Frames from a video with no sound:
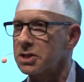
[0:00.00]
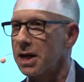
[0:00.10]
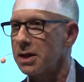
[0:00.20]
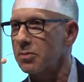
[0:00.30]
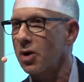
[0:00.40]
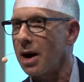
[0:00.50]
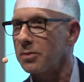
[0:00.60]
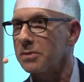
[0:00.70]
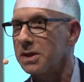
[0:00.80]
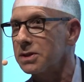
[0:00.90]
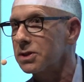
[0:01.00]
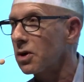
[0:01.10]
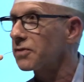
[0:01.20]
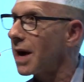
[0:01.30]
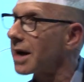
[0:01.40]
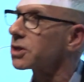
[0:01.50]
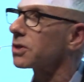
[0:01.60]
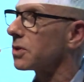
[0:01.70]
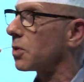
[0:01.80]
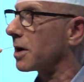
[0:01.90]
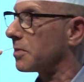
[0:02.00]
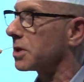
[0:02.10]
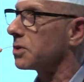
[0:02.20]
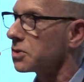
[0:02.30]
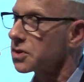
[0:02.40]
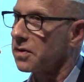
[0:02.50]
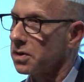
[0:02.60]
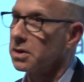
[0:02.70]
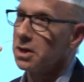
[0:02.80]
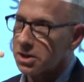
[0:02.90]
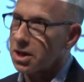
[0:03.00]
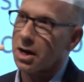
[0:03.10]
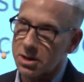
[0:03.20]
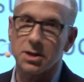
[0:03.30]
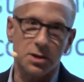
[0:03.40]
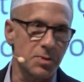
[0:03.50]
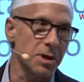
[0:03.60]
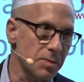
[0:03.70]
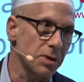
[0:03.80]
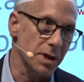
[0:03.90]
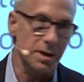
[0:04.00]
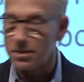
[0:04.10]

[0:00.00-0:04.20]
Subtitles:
say the problem is. So if you actually want to be useful, talk to the people that